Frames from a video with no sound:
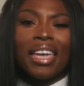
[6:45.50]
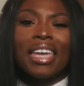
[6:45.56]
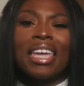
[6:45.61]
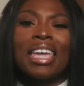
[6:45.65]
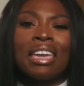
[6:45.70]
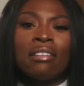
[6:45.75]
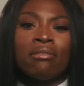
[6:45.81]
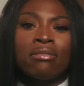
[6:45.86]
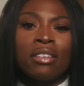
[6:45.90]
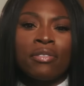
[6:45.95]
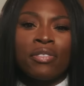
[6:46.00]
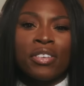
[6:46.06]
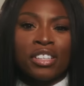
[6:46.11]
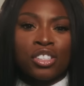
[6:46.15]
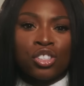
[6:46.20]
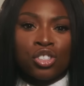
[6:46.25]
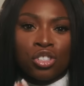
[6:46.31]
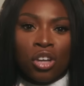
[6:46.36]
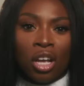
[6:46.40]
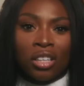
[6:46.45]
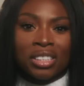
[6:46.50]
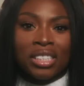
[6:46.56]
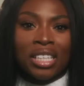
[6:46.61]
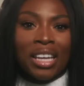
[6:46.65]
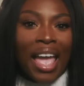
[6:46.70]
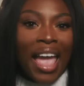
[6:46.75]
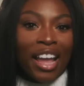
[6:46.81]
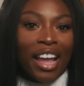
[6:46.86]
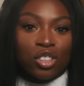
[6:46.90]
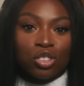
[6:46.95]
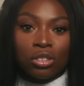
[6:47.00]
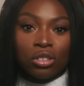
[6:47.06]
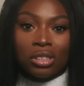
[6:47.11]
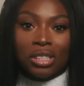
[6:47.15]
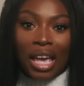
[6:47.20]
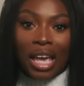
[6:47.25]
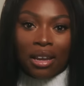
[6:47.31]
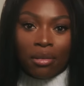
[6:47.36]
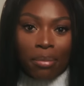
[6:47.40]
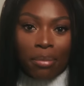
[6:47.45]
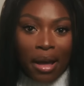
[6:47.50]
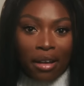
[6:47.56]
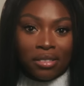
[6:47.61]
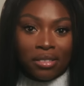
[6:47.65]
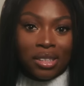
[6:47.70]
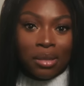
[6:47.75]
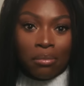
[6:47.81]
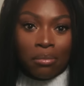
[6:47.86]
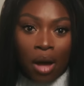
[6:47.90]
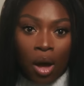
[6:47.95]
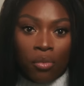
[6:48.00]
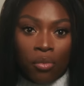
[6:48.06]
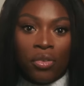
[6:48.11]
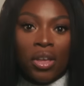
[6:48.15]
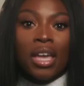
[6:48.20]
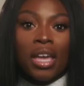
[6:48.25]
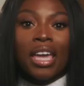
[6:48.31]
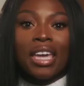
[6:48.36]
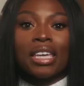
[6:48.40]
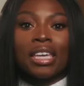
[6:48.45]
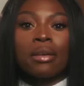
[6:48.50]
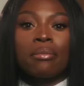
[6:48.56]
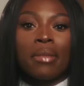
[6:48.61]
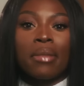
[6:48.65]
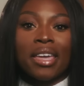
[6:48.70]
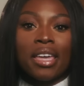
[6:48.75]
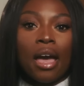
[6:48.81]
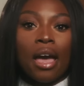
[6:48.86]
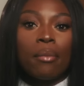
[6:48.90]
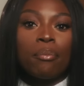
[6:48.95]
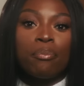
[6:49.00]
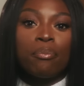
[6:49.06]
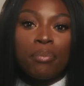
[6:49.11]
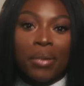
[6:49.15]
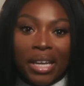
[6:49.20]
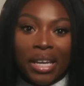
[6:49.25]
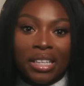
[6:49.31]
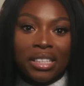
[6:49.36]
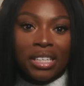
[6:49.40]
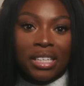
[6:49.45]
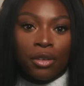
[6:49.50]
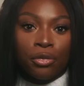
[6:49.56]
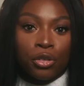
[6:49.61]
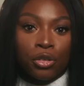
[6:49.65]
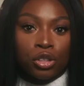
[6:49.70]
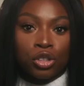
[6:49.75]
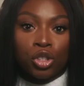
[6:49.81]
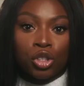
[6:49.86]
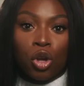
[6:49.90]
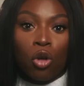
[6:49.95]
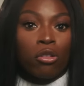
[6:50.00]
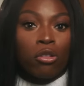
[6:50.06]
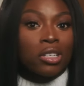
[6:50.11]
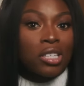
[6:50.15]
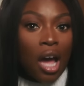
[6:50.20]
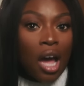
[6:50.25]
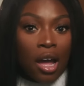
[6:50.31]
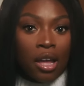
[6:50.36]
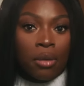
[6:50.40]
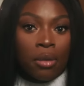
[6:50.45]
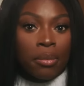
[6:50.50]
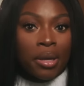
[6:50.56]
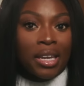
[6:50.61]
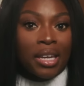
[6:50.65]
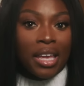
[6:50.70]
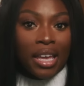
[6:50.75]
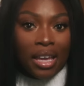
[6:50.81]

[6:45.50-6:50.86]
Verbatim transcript: Even if it's just an extra £10 a month, it can make a big difference to your retirement